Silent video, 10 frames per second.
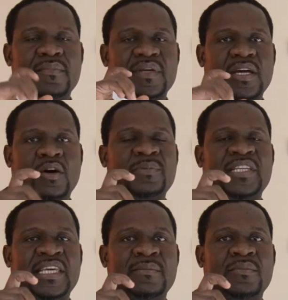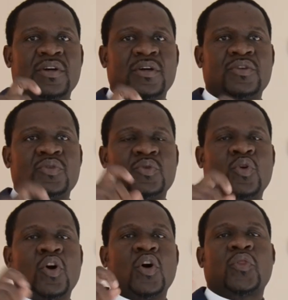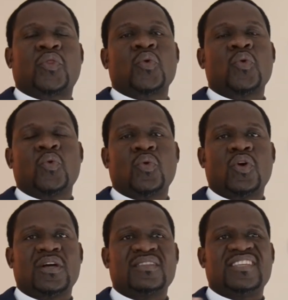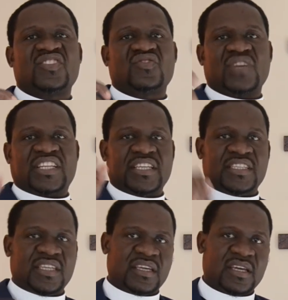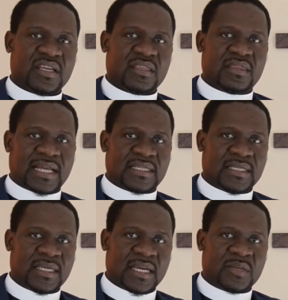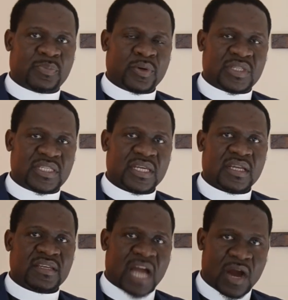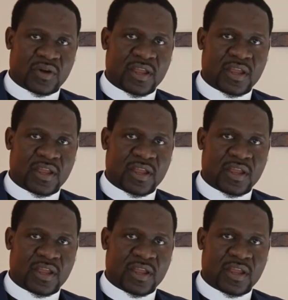helped him to go through the strategy that he had put down.